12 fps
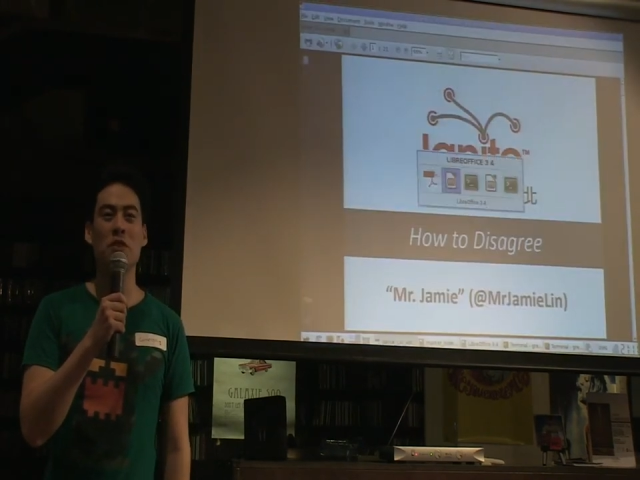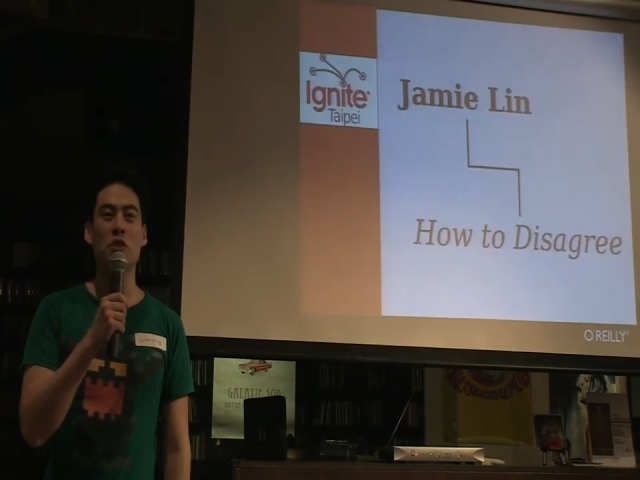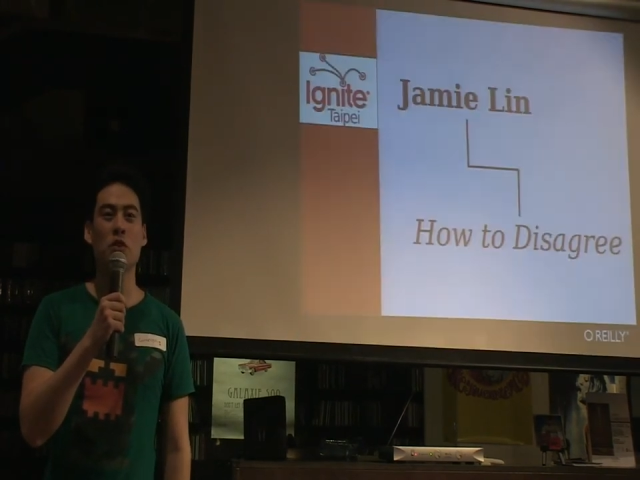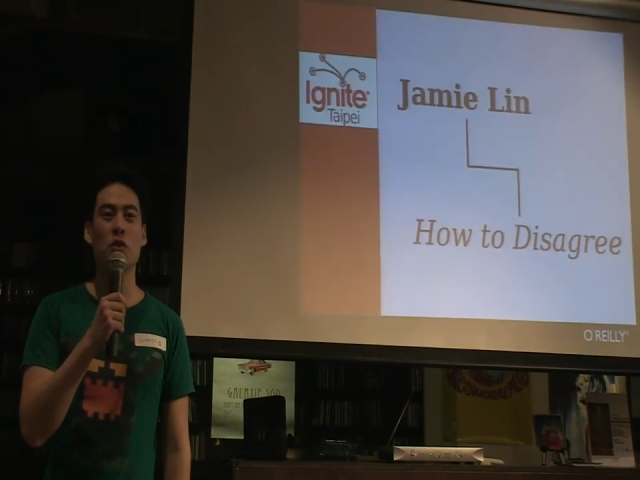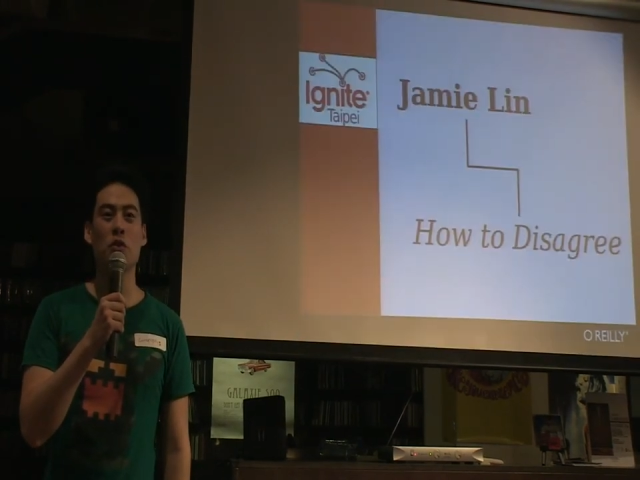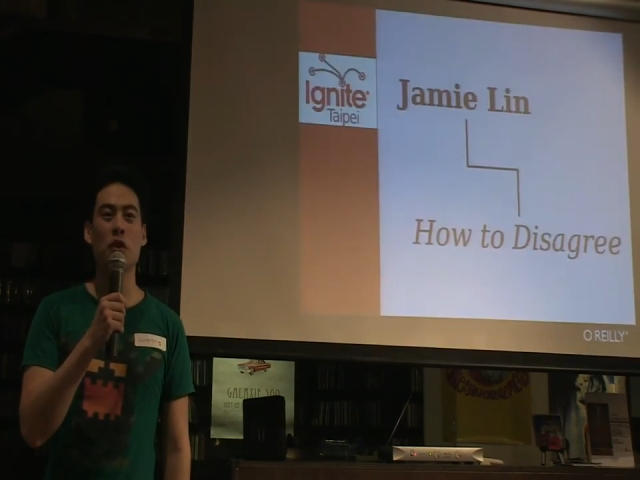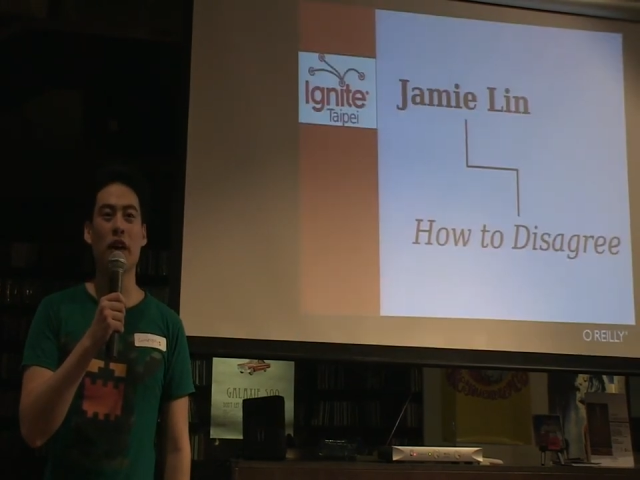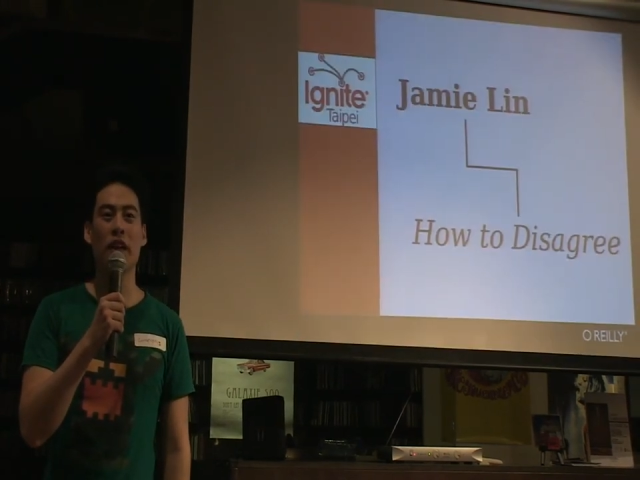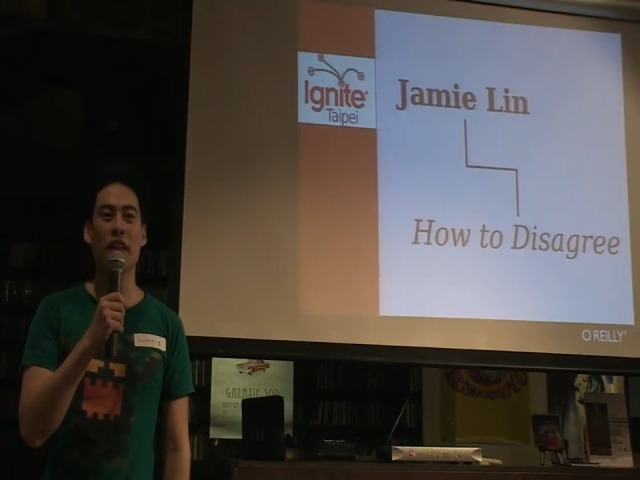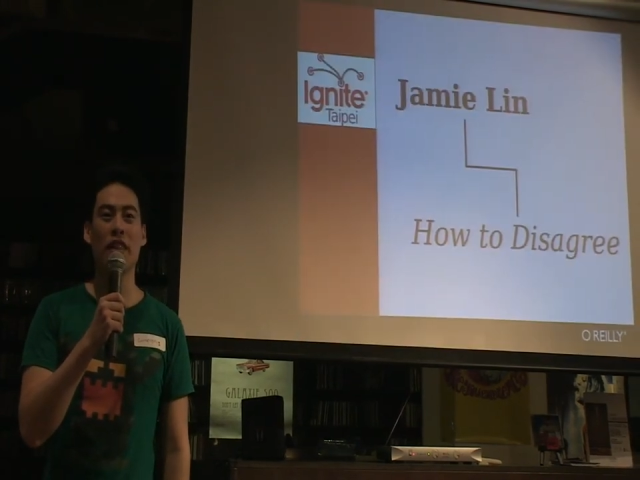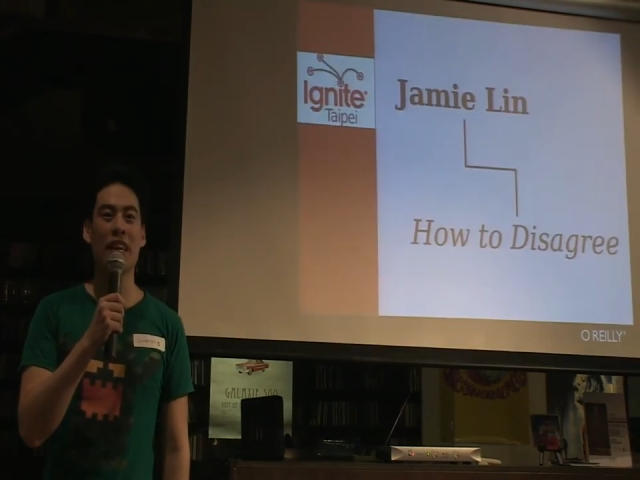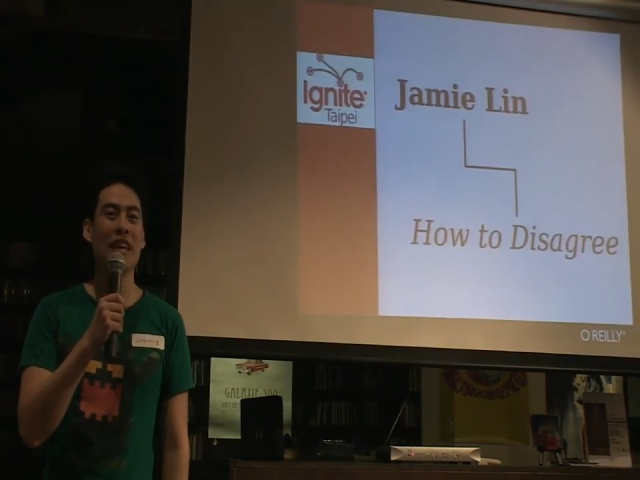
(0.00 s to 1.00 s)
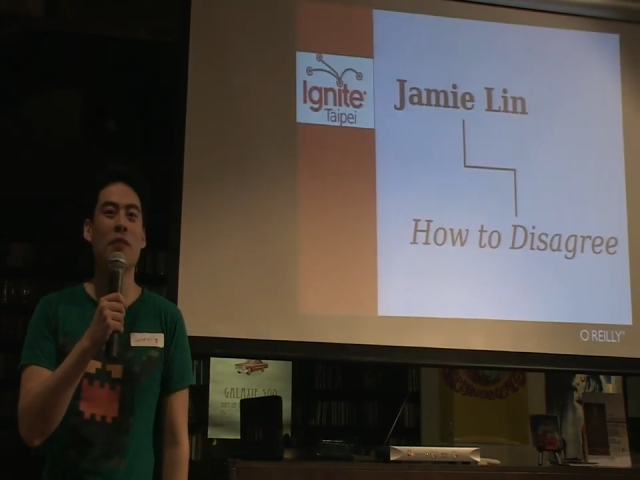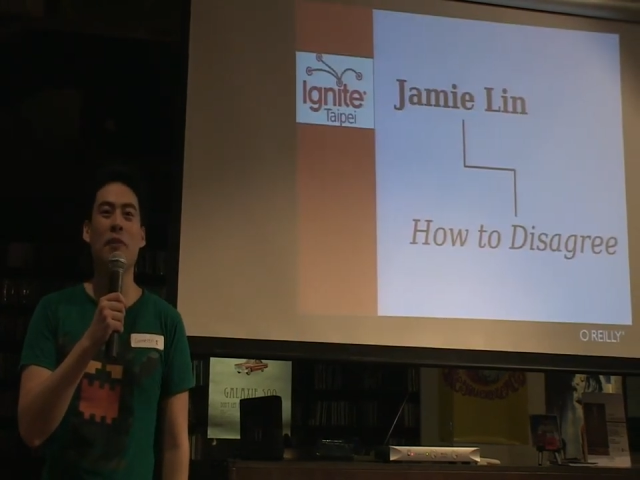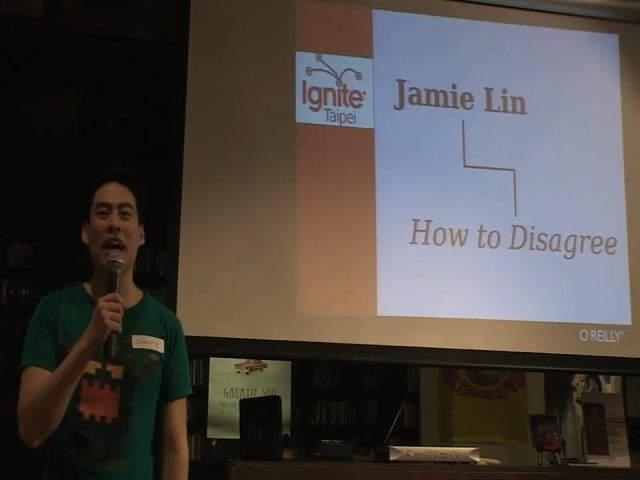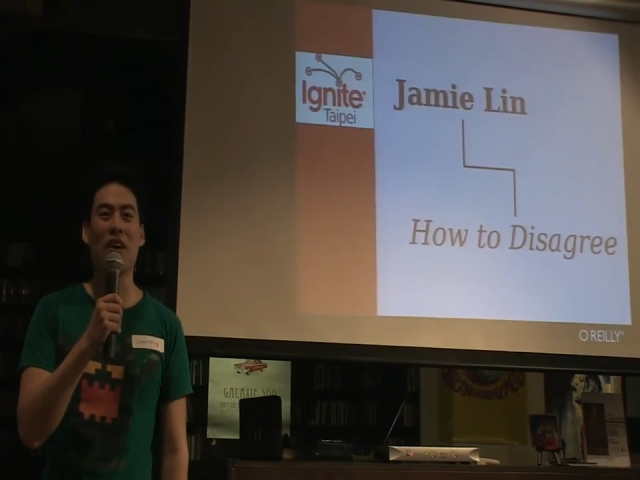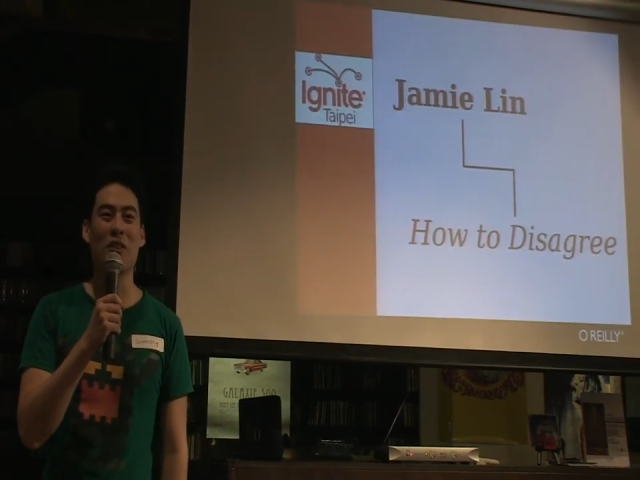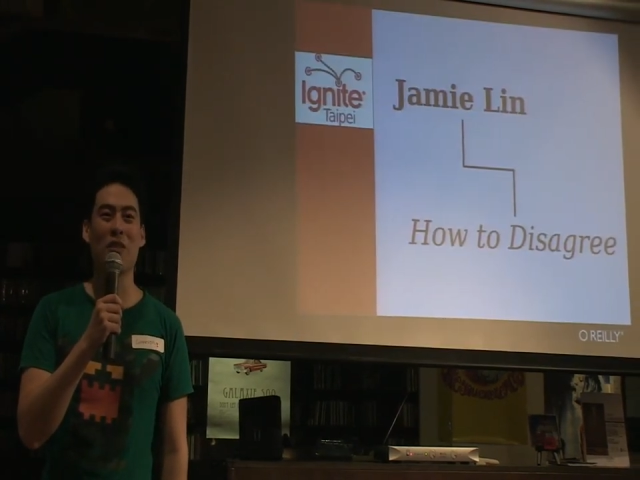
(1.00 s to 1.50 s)
to think
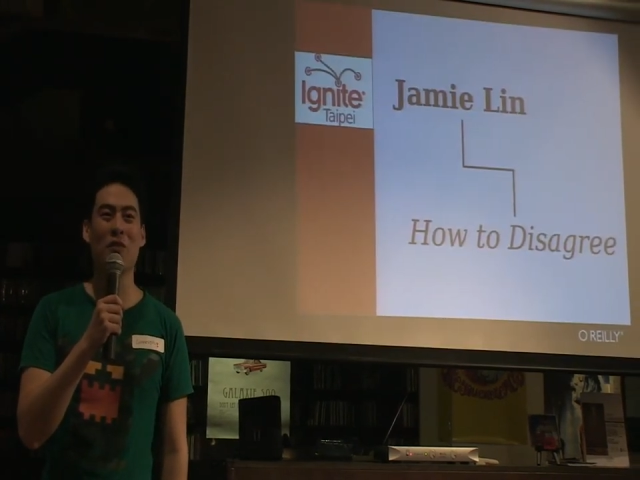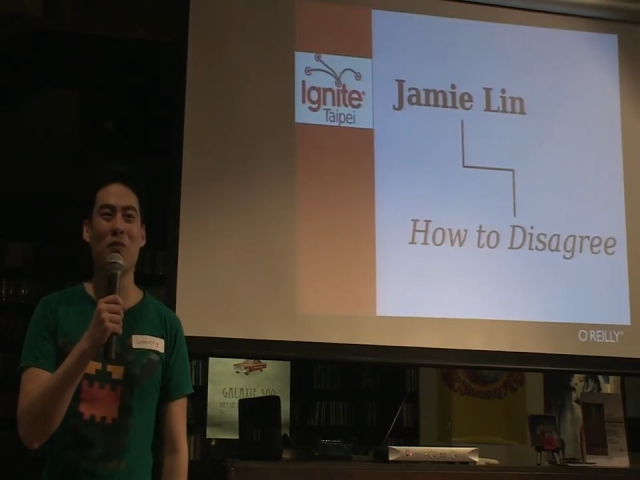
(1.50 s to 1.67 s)
about